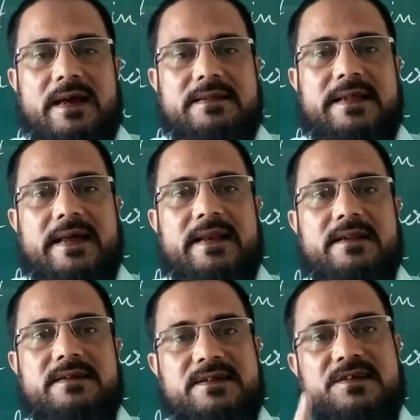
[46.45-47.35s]

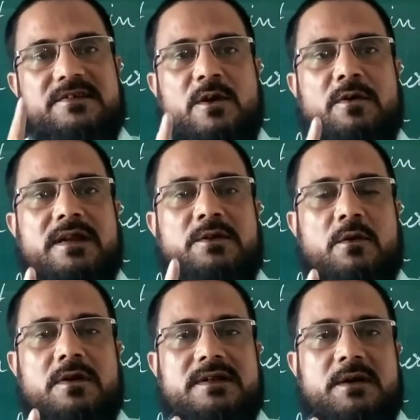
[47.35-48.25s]
then this is the
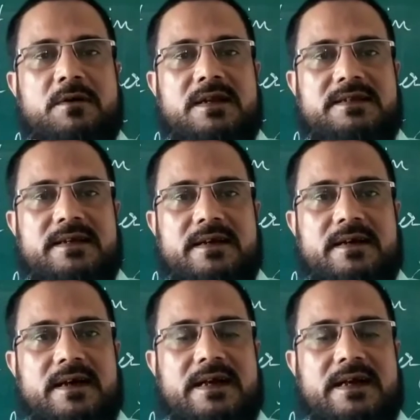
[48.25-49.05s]
only thing.